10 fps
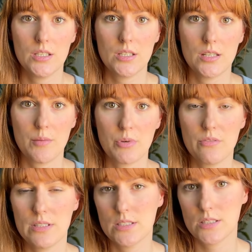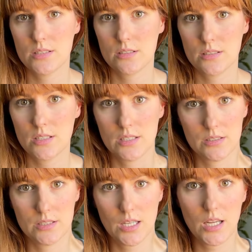that prevents clear
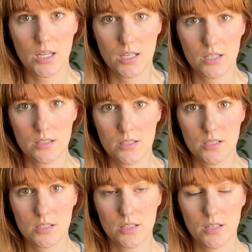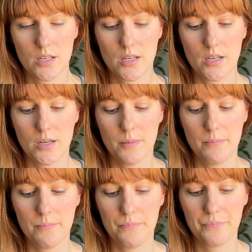seeing.
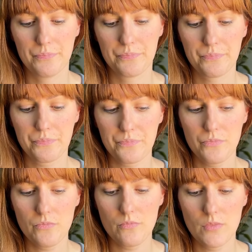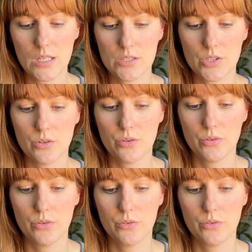Um, and so